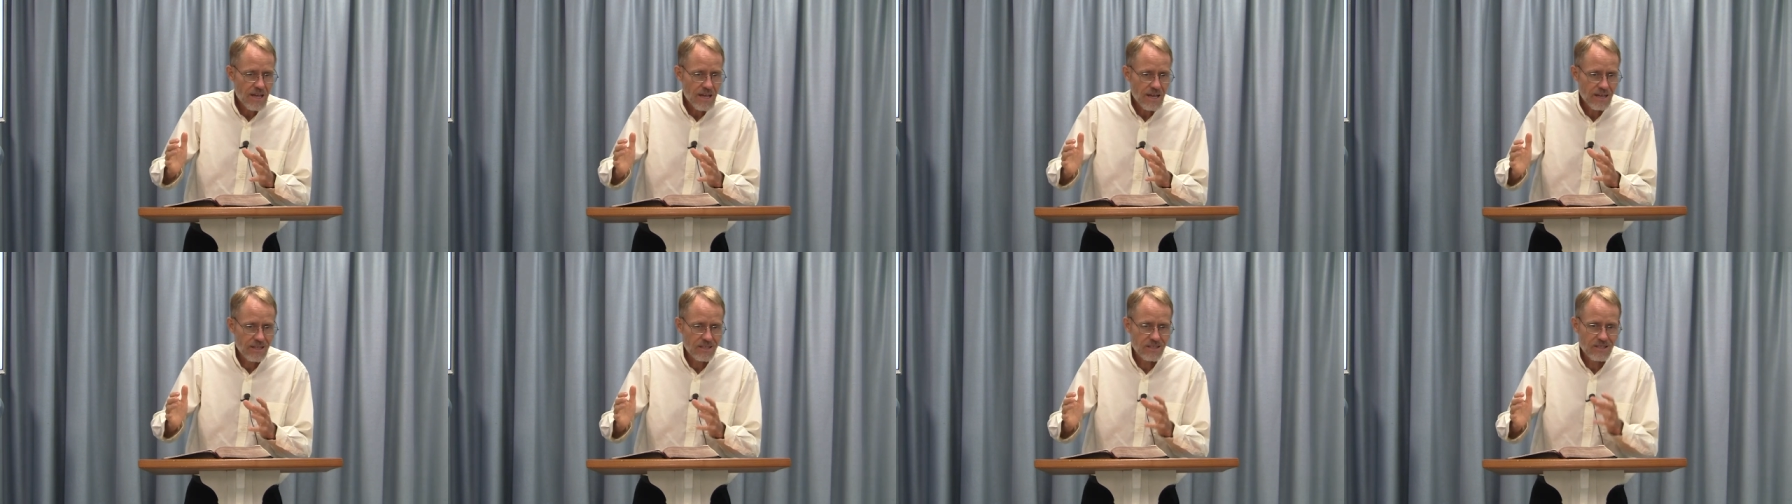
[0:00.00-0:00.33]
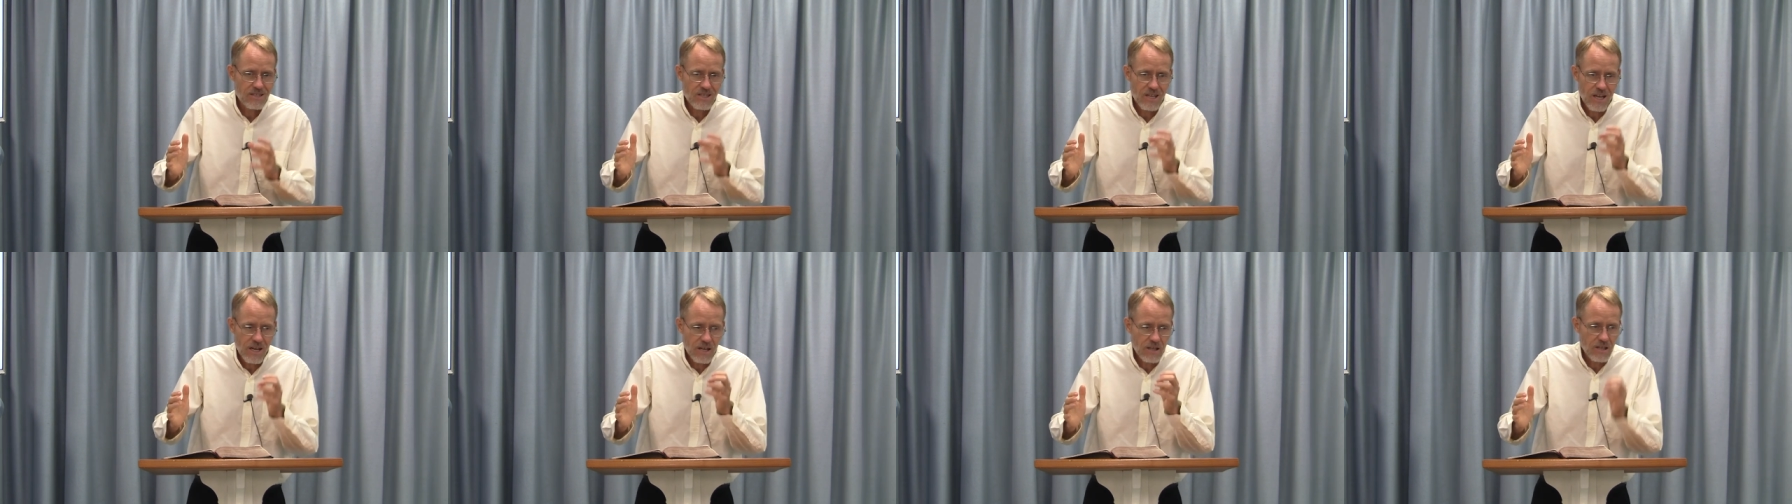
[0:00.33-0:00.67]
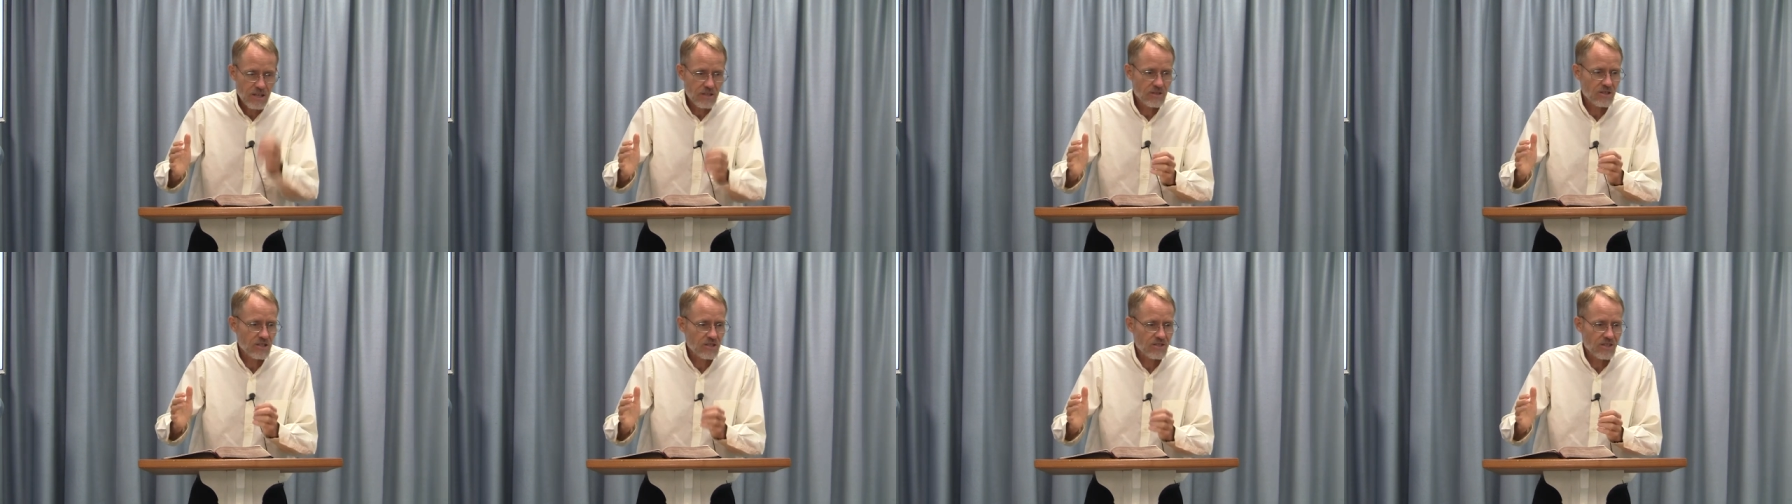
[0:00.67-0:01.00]
and
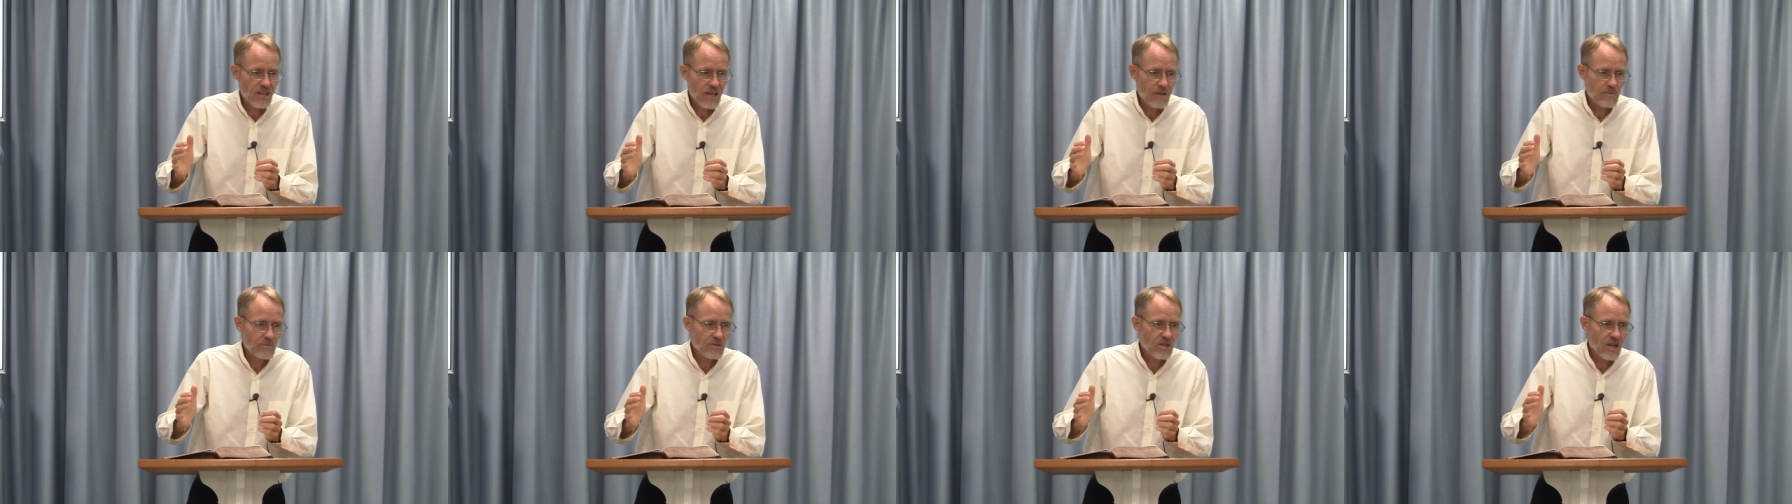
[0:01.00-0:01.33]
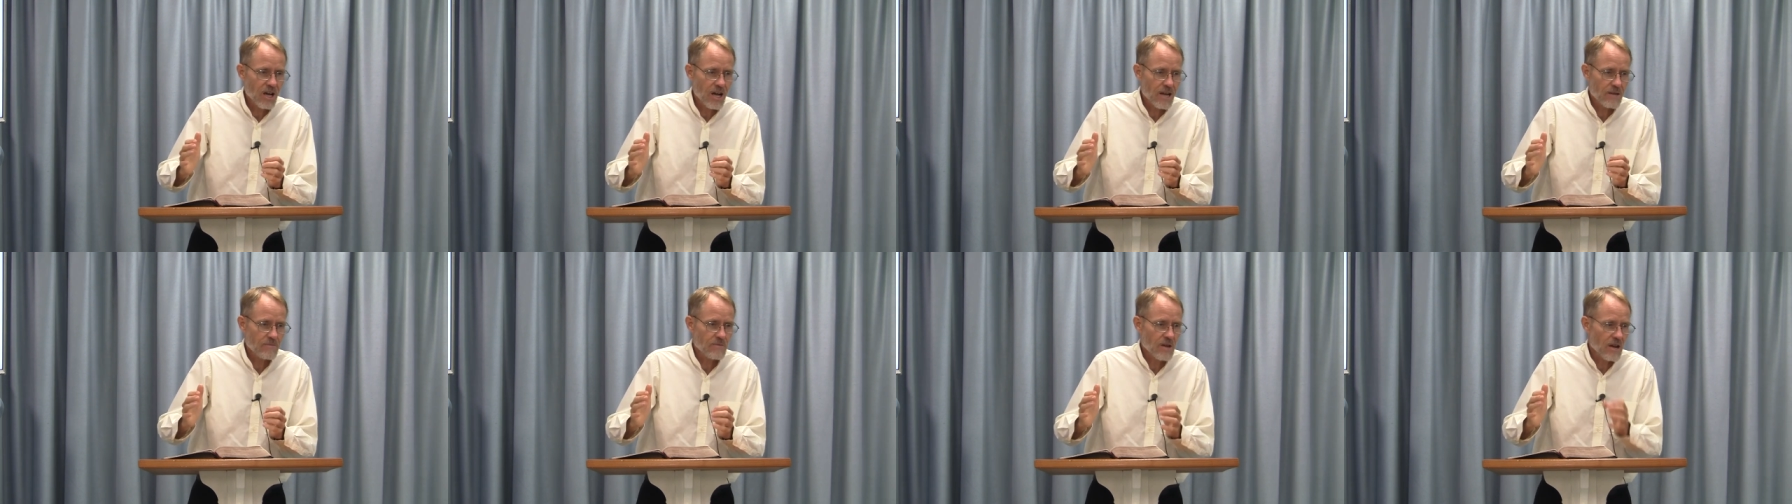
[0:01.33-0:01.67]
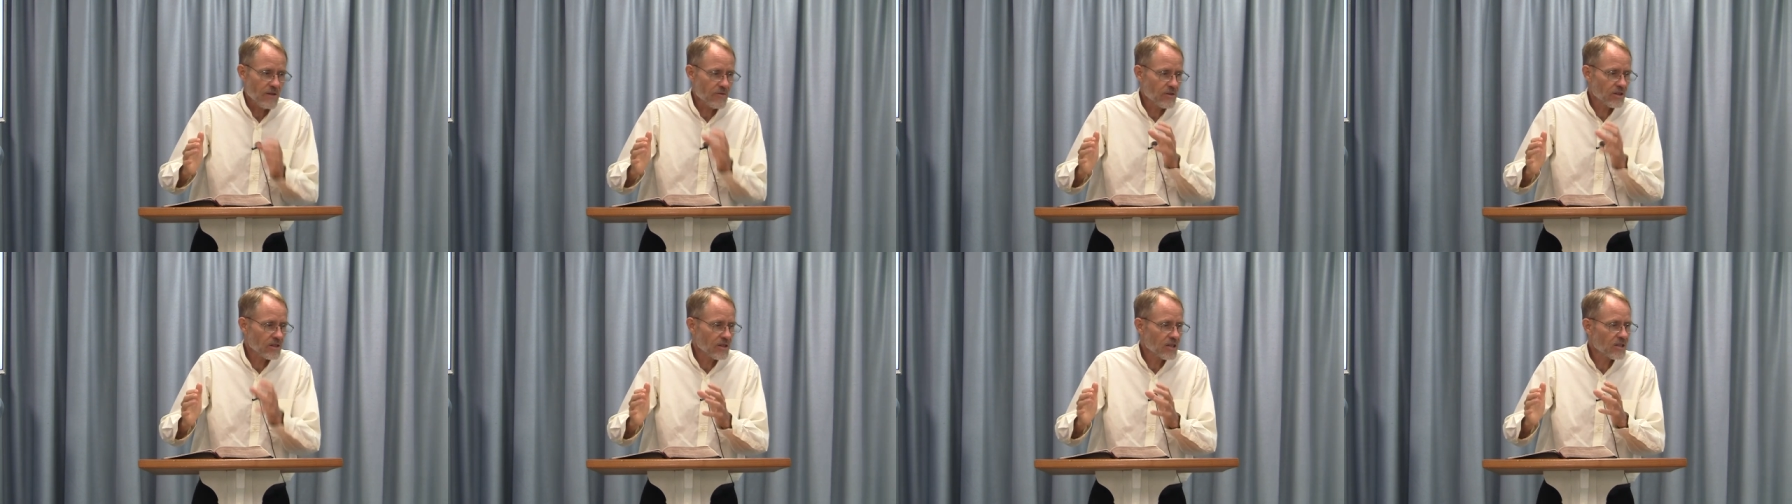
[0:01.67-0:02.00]
tell at the same time
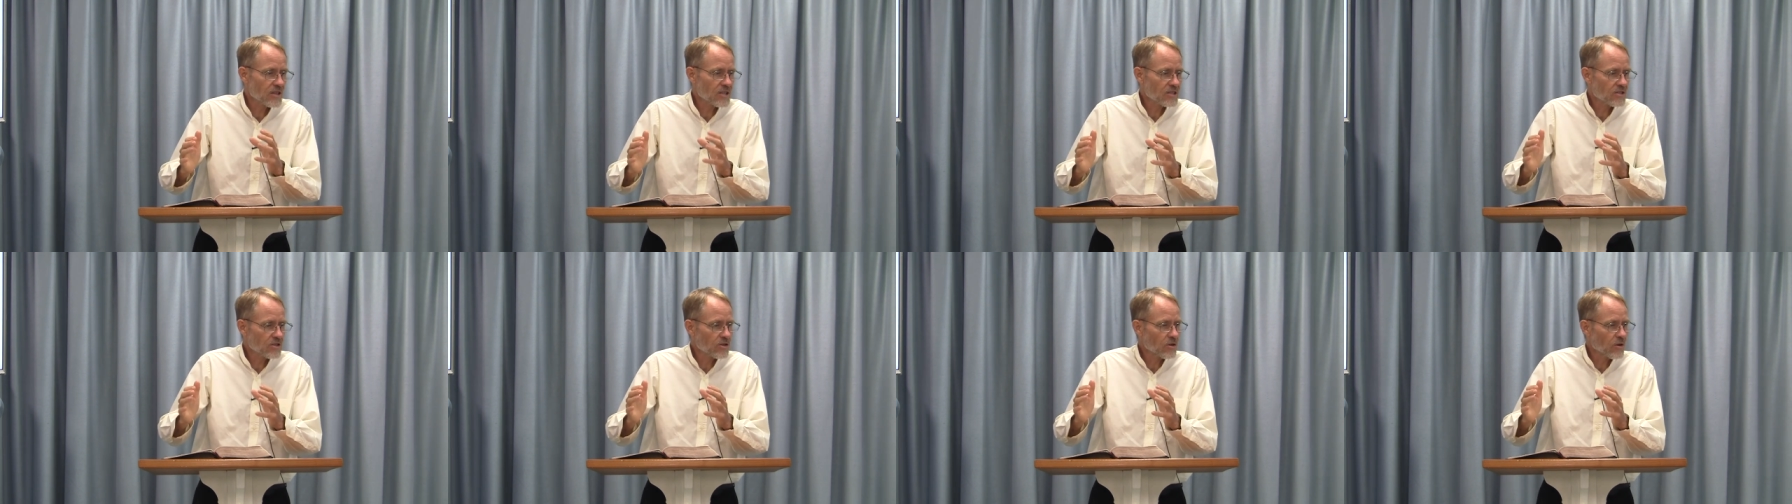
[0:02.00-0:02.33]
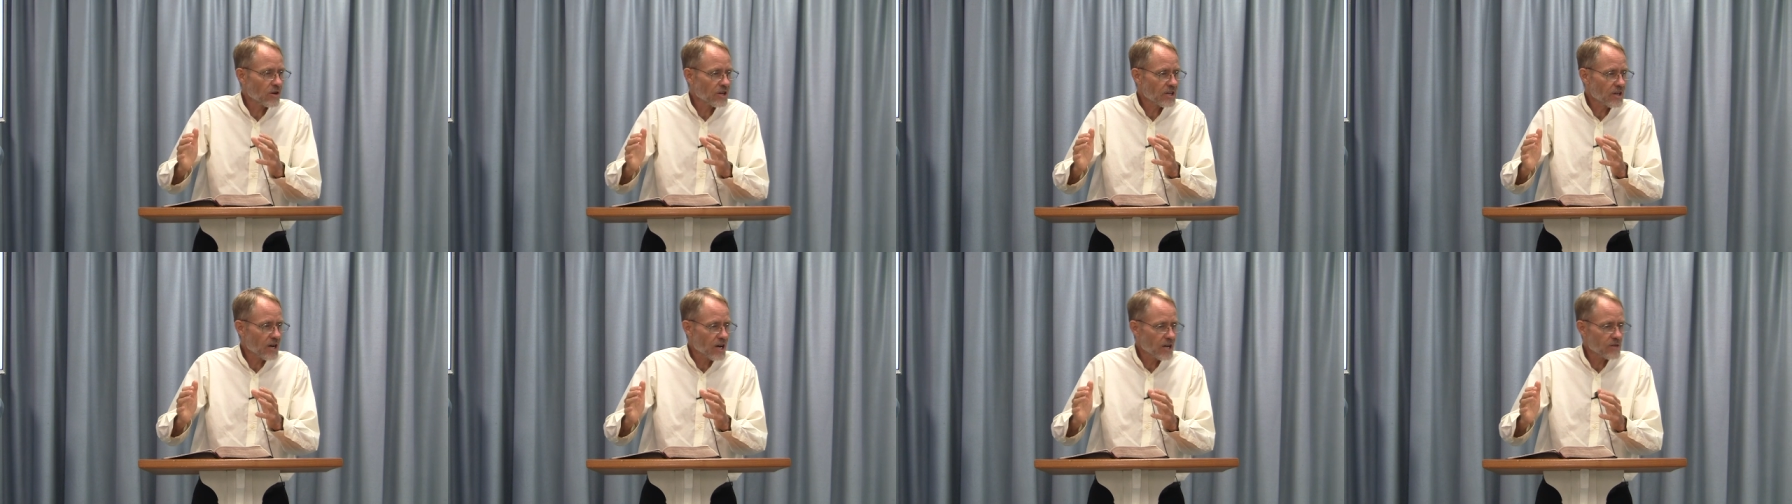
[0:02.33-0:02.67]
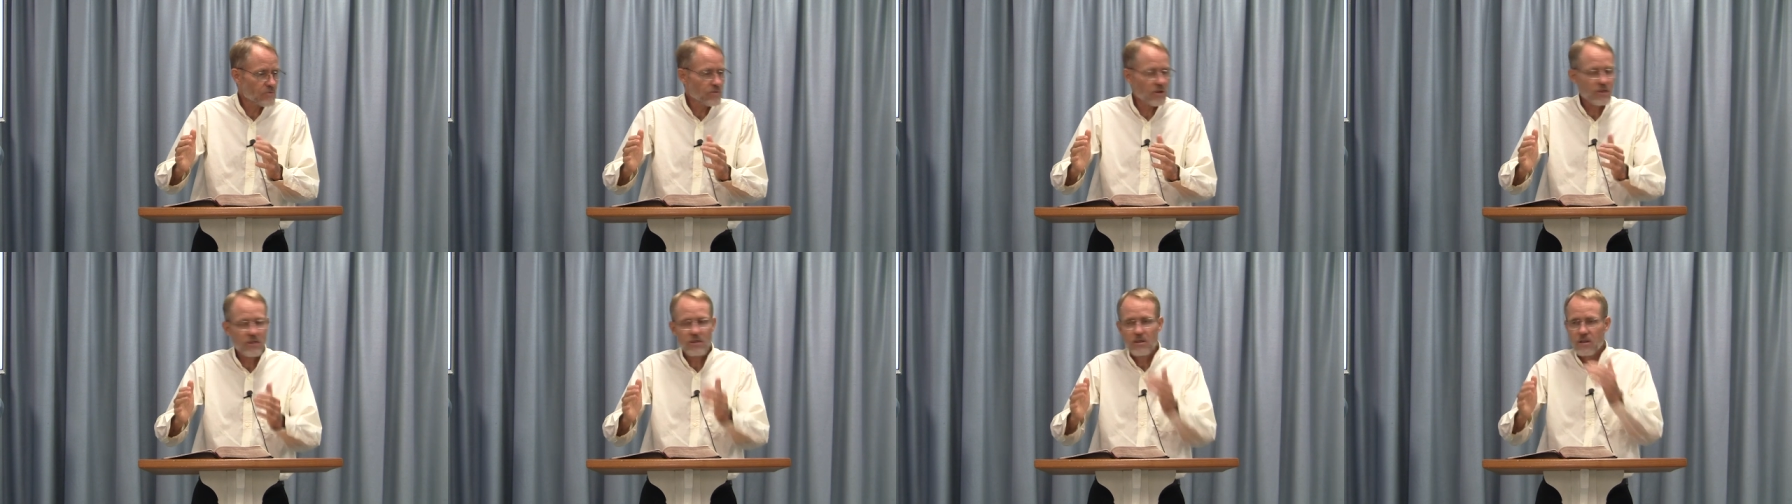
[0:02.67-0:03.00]
everything that's going
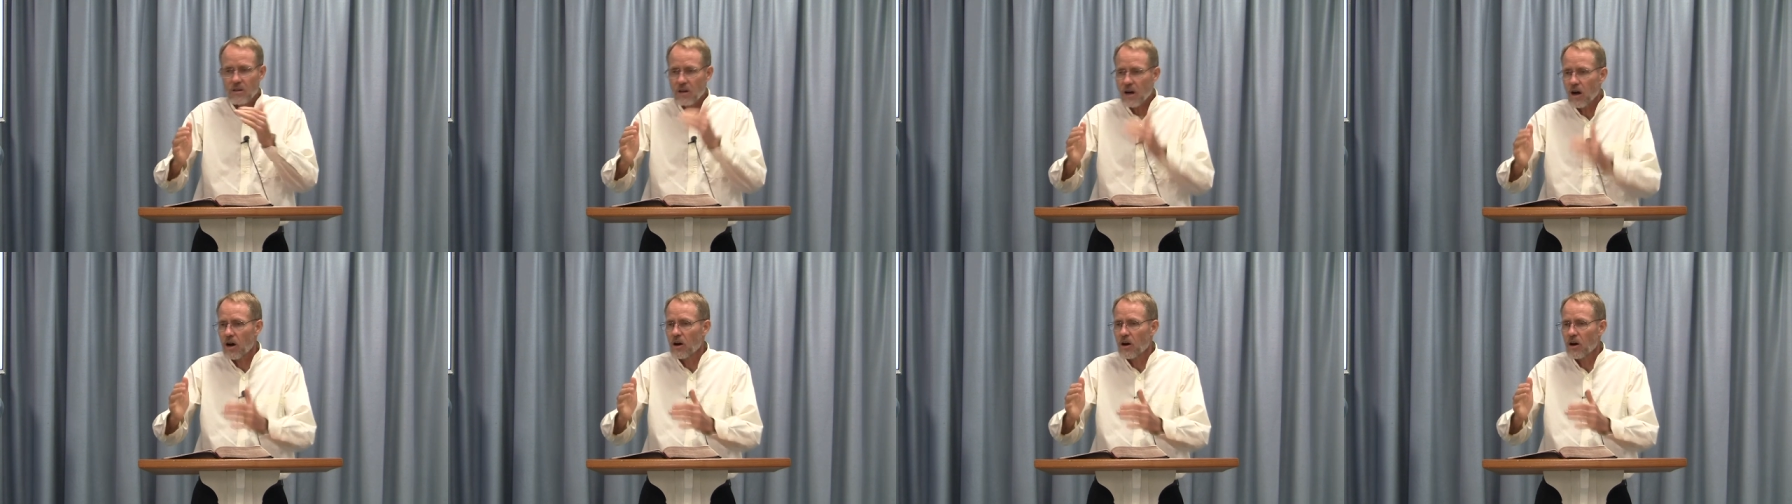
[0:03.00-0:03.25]
on with